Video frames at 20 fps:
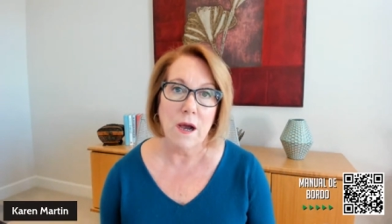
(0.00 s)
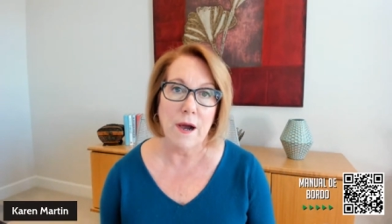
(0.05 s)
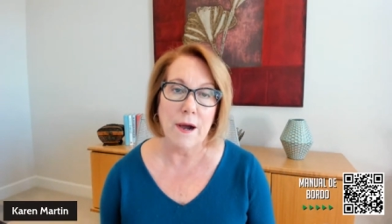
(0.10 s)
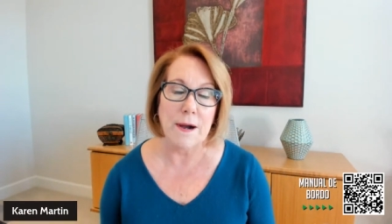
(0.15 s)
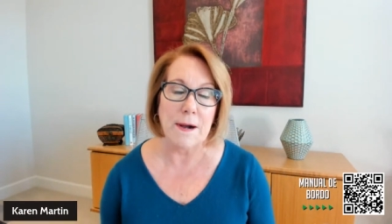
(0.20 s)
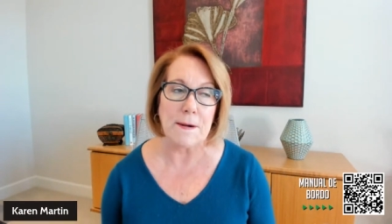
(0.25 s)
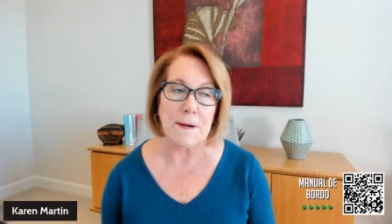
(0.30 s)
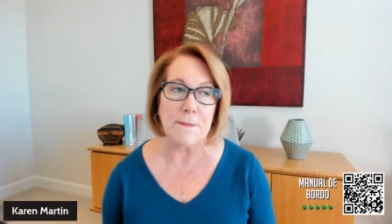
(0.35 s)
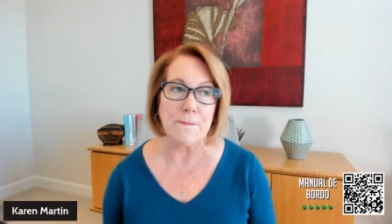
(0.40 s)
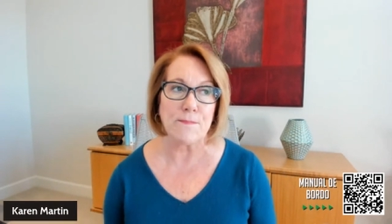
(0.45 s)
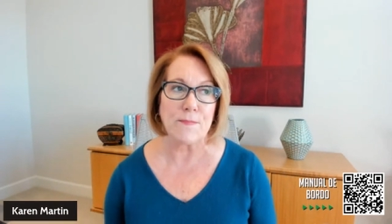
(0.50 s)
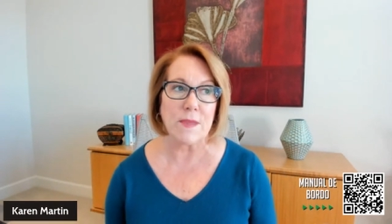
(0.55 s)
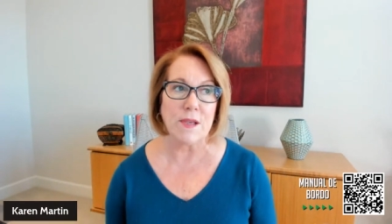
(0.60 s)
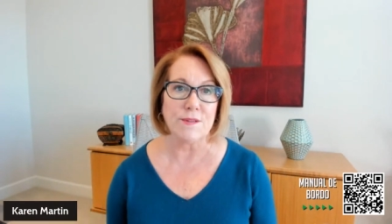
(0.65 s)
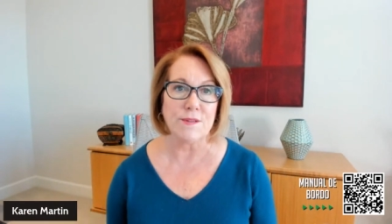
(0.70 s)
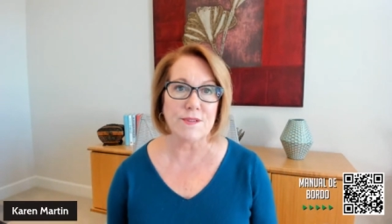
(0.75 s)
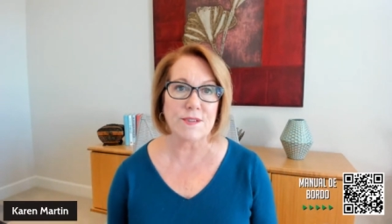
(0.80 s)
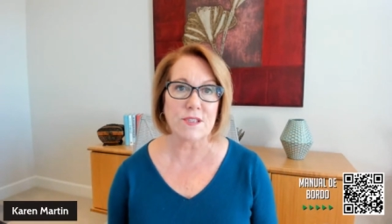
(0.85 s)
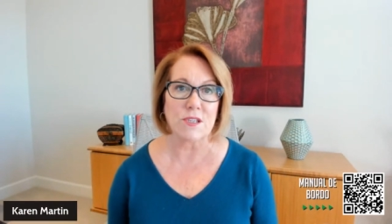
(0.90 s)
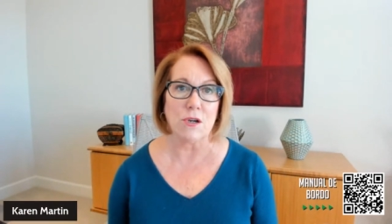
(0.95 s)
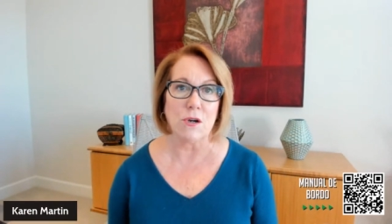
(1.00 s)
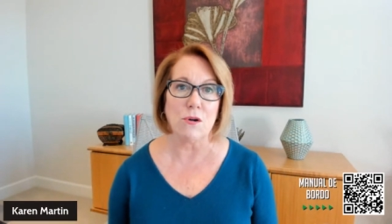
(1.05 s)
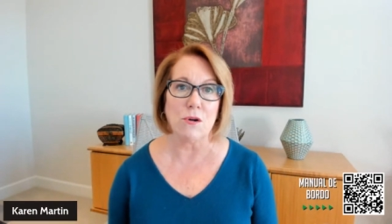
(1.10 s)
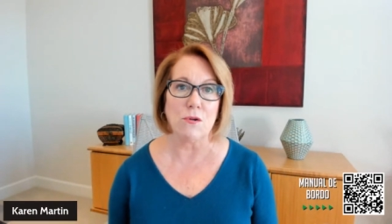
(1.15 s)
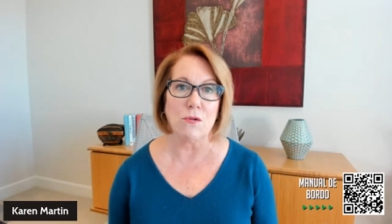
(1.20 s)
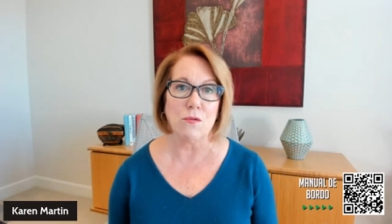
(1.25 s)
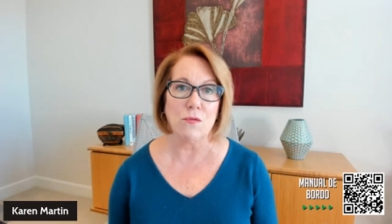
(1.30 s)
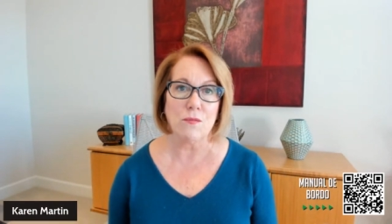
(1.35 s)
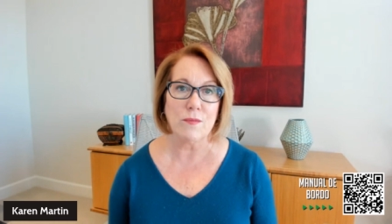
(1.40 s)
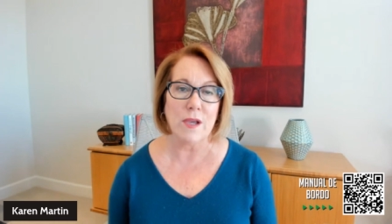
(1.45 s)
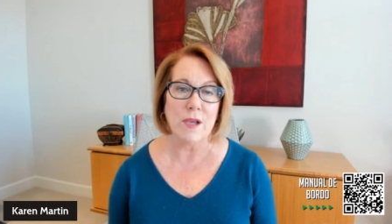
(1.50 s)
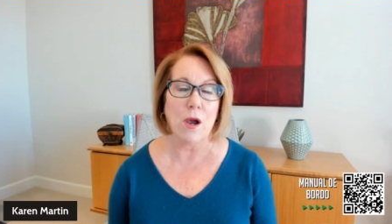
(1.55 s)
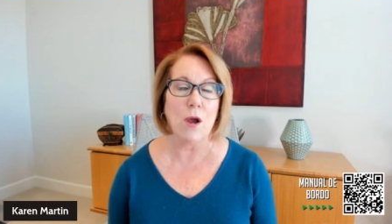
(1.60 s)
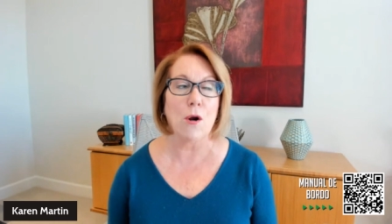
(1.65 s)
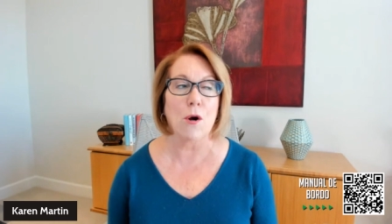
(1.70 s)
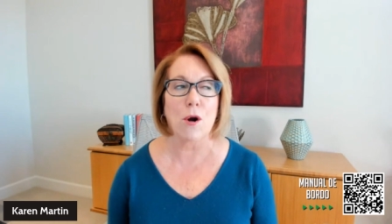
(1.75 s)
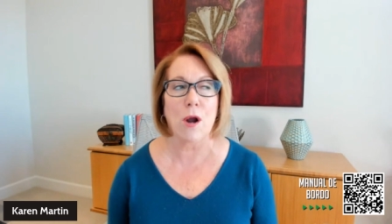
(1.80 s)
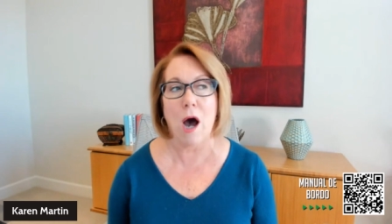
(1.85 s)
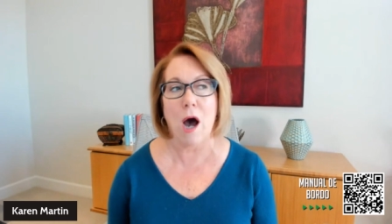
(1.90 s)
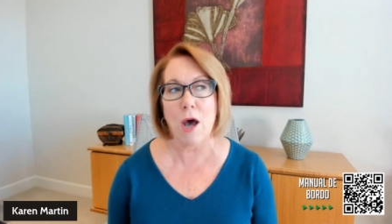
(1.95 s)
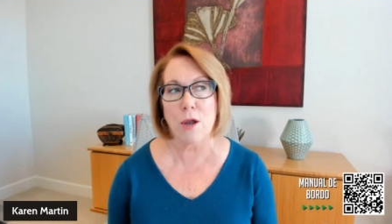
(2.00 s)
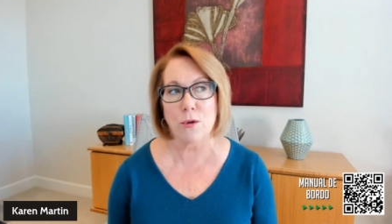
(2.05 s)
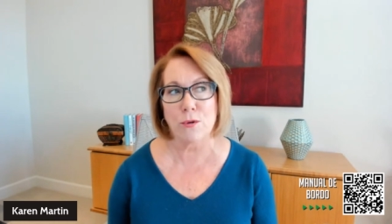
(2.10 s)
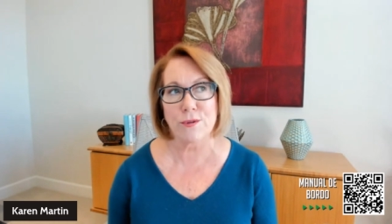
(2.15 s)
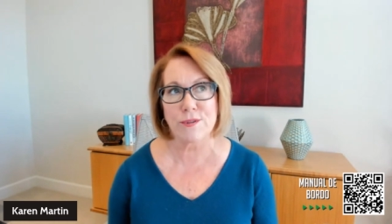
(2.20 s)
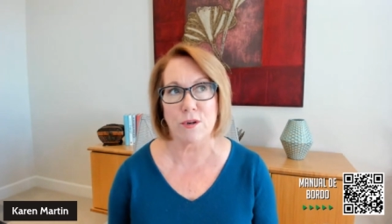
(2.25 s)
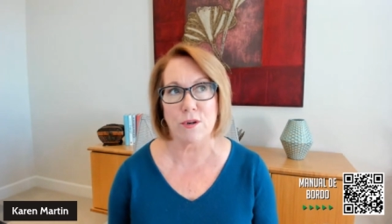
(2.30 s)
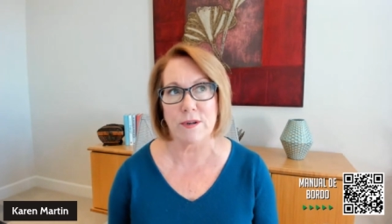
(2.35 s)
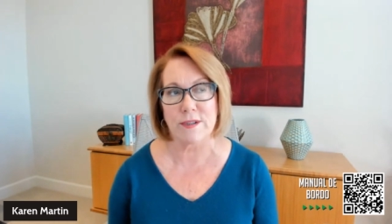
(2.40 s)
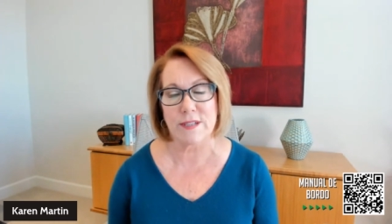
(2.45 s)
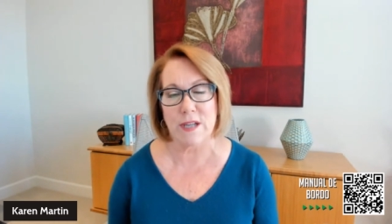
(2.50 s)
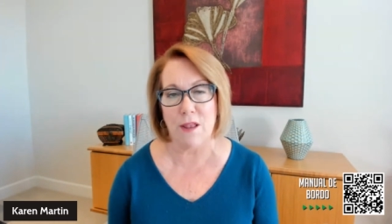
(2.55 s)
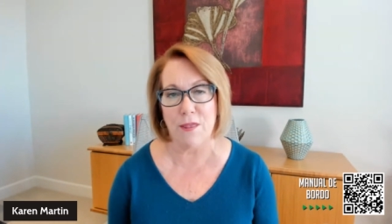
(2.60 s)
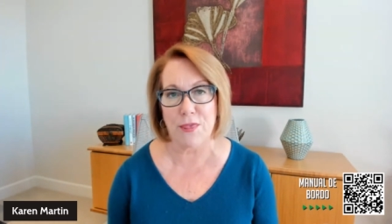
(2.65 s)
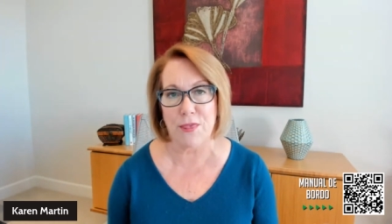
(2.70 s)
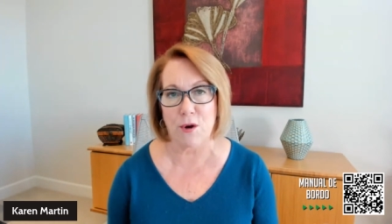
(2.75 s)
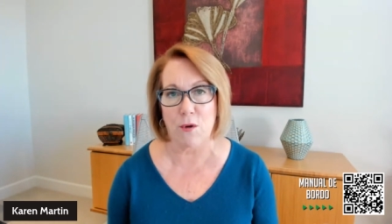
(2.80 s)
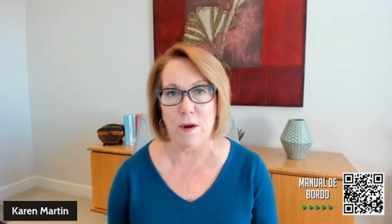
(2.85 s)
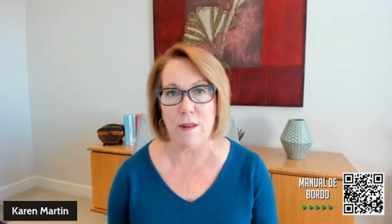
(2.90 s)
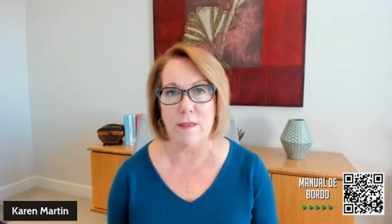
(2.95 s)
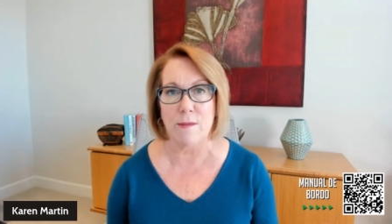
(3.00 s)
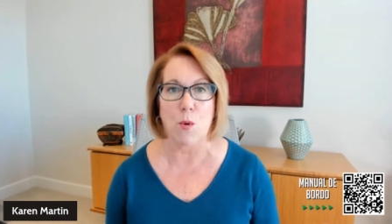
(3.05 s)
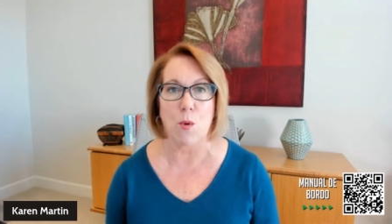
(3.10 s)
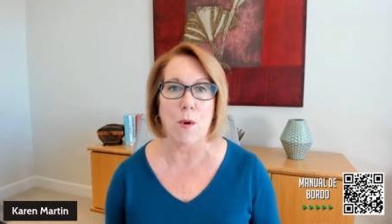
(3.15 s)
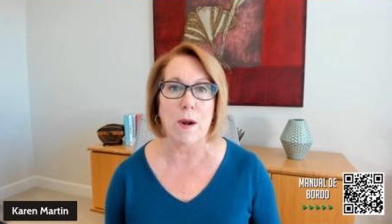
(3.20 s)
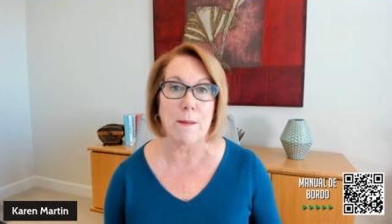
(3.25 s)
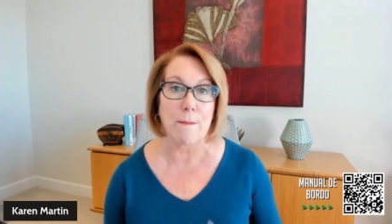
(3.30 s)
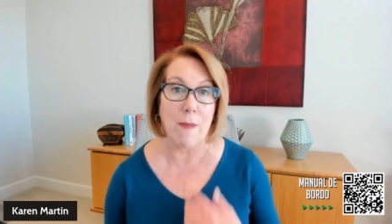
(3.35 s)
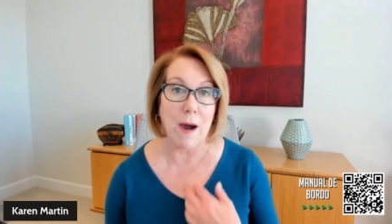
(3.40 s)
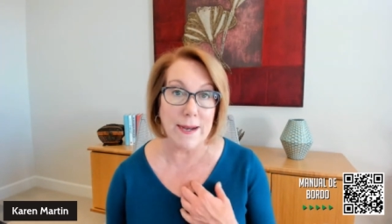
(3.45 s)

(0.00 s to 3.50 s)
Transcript: And so, yeah, our huddles are at 10:30 in the morning,